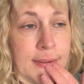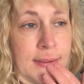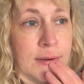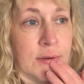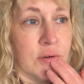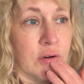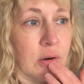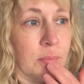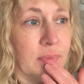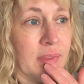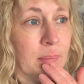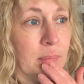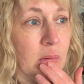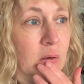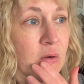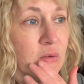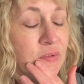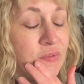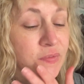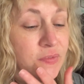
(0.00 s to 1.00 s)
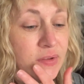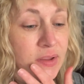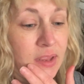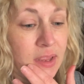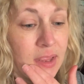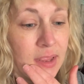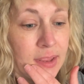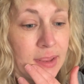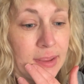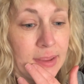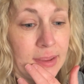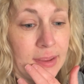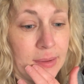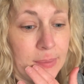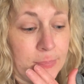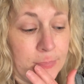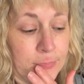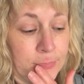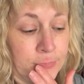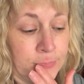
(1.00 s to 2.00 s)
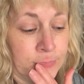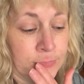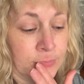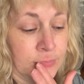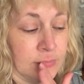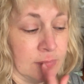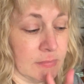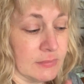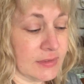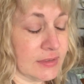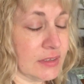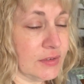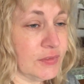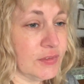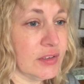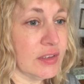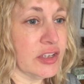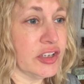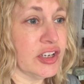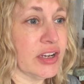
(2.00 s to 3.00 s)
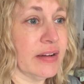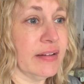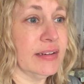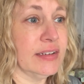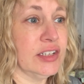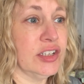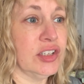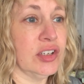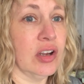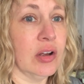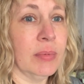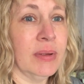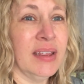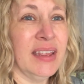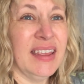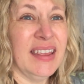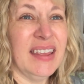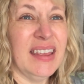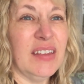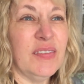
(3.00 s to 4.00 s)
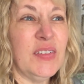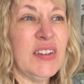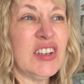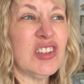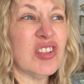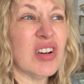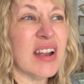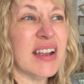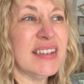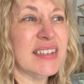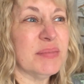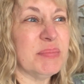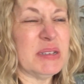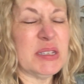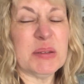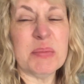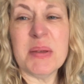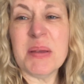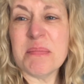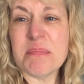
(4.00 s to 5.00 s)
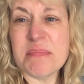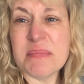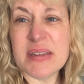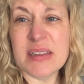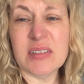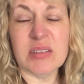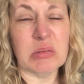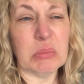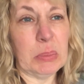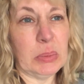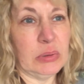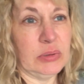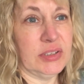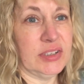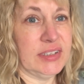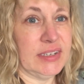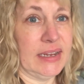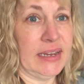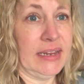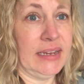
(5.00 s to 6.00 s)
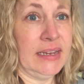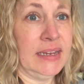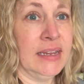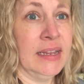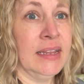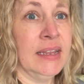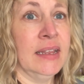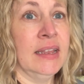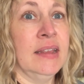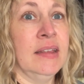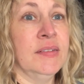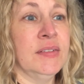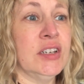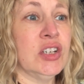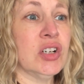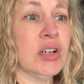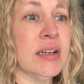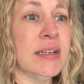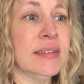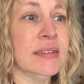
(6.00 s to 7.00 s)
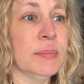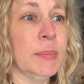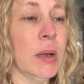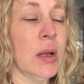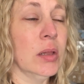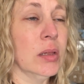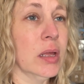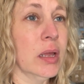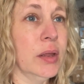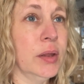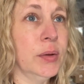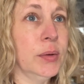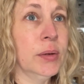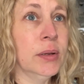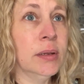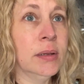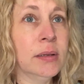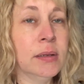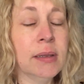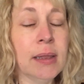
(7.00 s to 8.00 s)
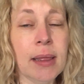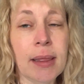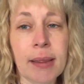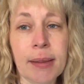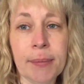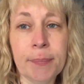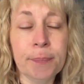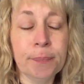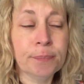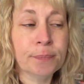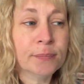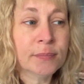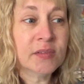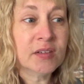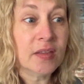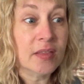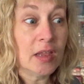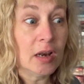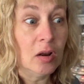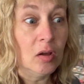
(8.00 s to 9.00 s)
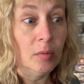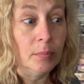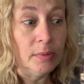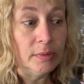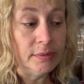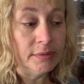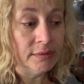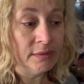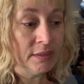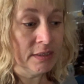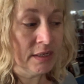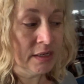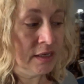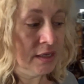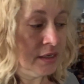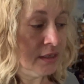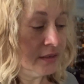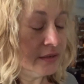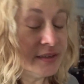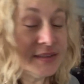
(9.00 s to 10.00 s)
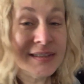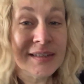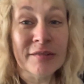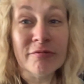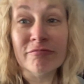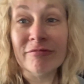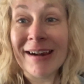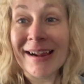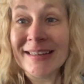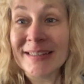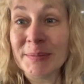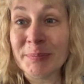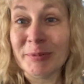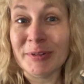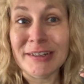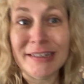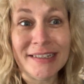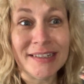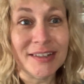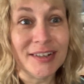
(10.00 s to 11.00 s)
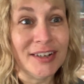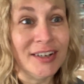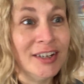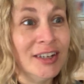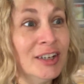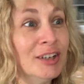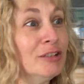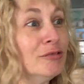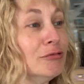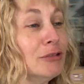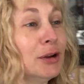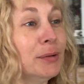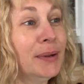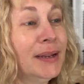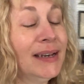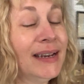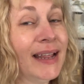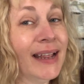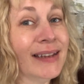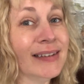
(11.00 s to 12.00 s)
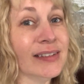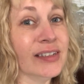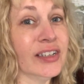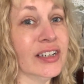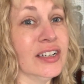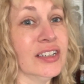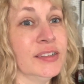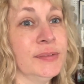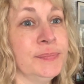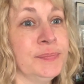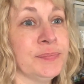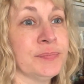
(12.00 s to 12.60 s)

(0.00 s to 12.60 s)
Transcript: drop them off um, stuff to the charity shop. If it dries up, it's a bit miserable today. If it dries up, I'll go um, to the allotment because raspberries are growing, as are